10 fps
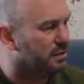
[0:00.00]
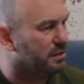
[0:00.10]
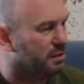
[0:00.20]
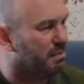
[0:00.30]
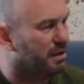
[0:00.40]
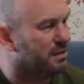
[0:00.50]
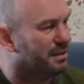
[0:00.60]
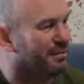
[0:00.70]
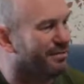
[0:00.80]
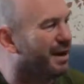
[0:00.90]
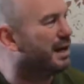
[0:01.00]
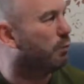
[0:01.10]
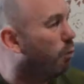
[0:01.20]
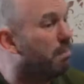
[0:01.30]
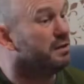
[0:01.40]
and he said basically find out
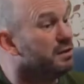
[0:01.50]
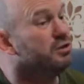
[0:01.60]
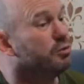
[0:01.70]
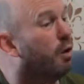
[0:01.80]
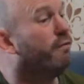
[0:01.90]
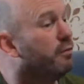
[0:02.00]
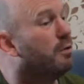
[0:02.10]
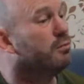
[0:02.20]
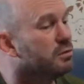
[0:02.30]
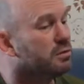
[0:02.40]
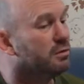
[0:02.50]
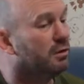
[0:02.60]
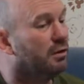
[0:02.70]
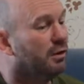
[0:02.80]
what pisses you off the most.